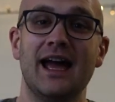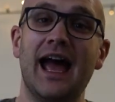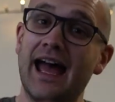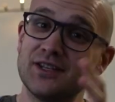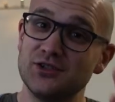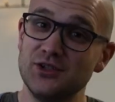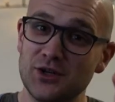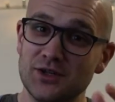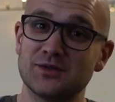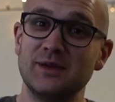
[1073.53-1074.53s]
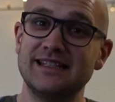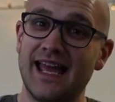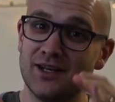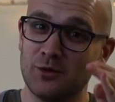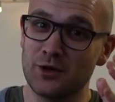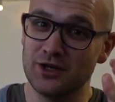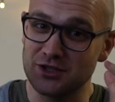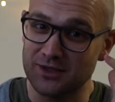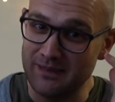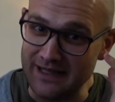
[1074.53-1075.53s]
As students, we tend to want to
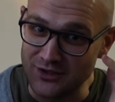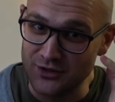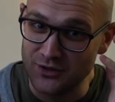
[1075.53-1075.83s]
just be